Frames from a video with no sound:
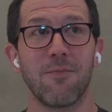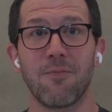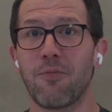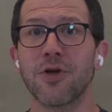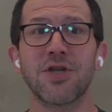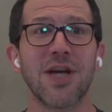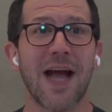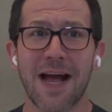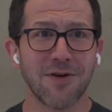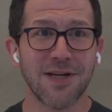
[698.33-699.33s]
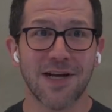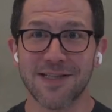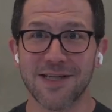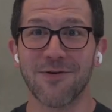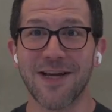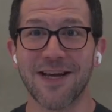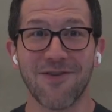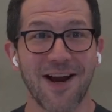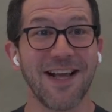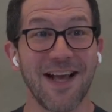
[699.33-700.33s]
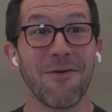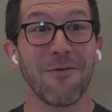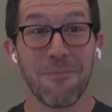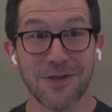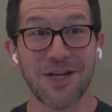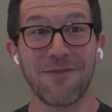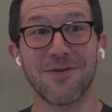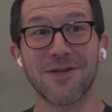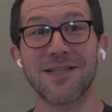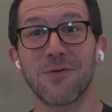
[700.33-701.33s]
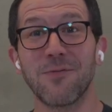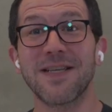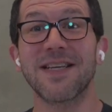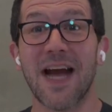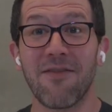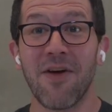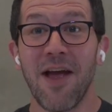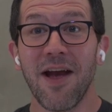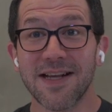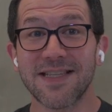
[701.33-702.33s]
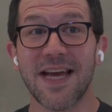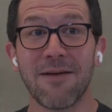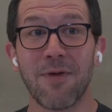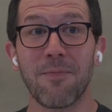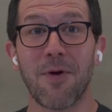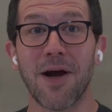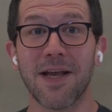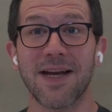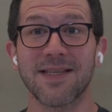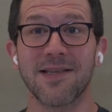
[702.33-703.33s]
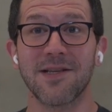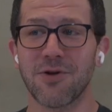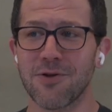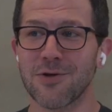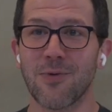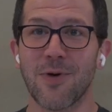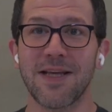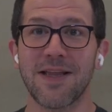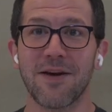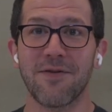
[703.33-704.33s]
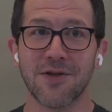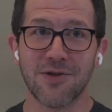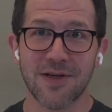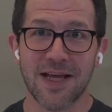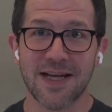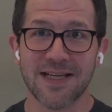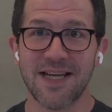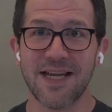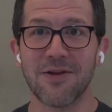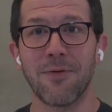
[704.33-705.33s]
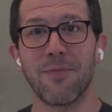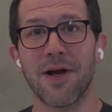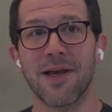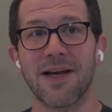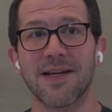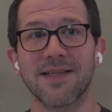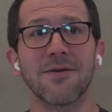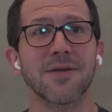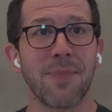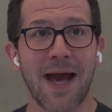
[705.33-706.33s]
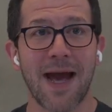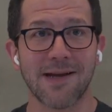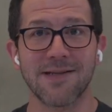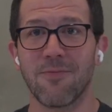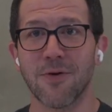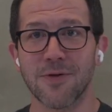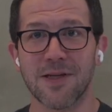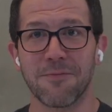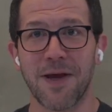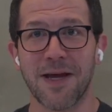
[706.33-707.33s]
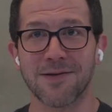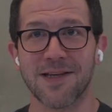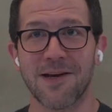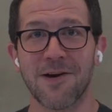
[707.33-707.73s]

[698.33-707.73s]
Pushed Advertising Week, right? Yeah, we pushed Advertising Week to have a day about podcasting this year. Their 20th anniversary, they had a standalone podcast day. It was packed, most of the panels there.